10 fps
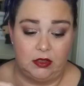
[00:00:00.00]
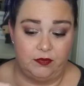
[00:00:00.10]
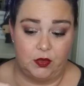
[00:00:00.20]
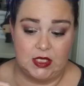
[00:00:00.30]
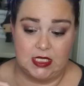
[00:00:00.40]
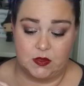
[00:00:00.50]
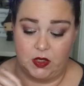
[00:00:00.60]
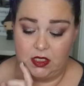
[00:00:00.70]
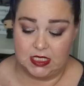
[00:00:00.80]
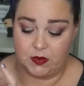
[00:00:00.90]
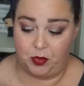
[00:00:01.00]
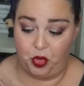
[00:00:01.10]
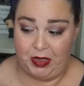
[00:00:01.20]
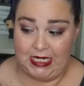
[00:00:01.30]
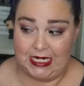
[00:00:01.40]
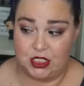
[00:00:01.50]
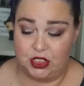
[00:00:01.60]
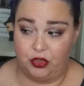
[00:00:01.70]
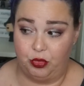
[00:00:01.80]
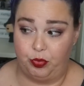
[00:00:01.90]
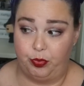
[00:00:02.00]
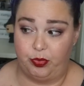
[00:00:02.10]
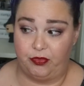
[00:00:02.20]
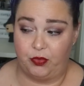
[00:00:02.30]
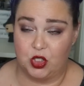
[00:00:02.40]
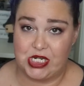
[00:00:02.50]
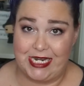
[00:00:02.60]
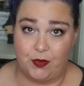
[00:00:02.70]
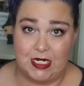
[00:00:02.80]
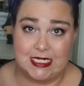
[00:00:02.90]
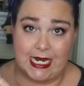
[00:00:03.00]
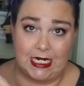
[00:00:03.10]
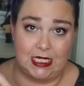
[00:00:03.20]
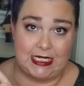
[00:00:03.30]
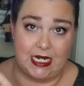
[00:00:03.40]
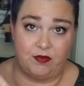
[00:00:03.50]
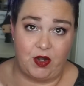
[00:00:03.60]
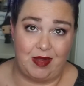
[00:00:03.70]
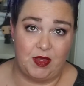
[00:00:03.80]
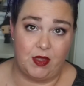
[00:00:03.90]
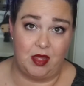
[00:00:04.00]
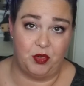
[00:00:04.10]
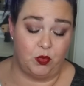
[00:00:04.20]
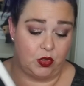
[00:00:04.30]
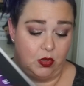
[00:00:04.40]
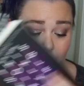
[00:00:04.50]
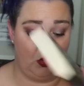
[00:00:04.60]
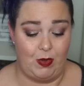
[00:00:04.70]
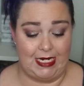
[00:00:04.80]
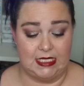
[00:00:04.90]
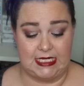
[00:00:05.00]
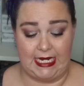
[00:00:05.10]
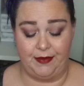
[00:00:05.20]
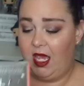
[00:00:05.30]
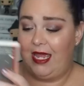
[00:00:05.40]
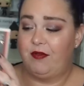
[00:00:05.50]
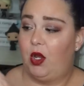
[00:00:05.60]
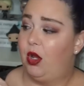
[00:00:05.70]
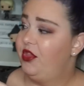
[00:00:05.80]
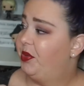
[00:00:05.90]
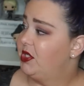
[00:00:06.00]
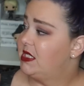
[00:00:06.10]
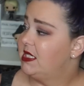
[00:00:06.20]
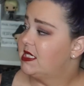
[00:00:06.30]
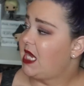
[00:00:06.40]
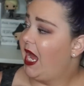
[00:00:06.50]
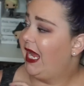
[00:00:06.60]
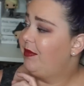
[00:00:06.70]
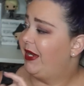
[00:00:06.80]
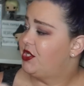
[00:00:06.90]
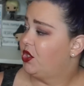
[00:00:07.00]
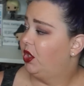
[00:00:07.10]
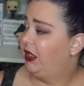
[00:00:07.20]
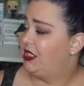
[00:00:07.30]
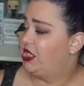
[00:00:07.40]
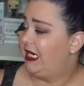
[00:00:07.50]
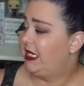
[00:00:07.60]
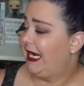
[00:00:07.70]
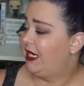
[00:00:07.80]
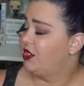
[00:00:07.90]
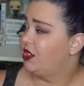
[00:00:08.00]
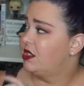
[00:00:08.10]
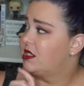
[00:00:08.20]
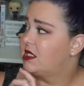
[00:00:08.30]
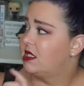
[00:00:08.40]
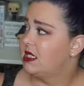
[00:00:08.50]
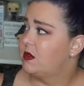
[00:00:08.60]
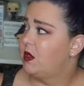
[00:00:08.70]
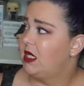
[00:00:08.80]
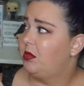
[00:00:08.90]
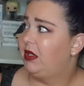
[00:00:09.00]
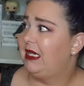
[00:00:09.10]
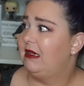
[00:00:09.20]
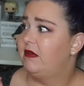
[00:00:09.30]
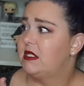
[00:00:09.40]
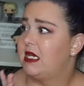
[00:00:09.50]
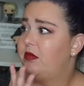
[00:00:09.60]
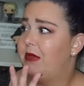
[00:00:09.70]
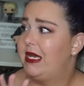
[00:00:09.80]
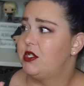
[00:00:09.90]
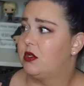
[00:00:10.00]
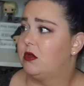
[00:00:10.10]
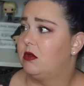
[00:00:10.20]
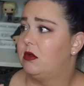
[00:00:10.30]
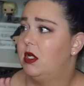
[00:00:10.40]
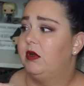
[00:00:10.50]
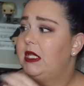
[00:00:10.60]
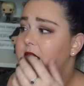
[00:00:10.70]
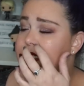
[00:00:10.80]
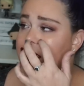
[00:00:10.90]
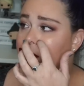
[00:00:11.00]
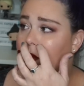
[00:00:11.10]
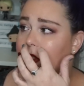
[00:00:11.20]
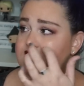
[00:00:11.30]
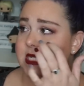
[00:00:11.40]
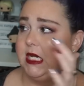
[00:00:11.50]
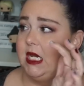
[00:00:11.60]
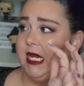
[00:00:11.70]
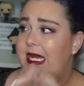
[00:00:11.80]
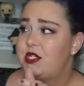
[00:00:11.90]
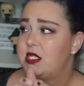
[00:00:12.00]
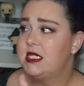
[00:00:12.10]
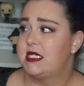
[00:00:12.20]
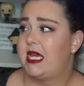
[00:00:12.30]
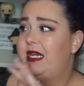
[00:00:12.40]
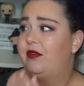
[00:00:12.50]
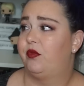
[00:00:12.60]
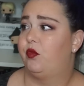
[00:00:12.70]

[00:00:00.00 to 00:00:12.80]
looking forward to this one. This one I'm hoping to get to before January 2nd at the end of Cramathon, but we'll, we'll wait and see. I have All the Birds in the Sky by Charlie Jane Anders. This one, I believe, is like magical realism or it's like ancient society of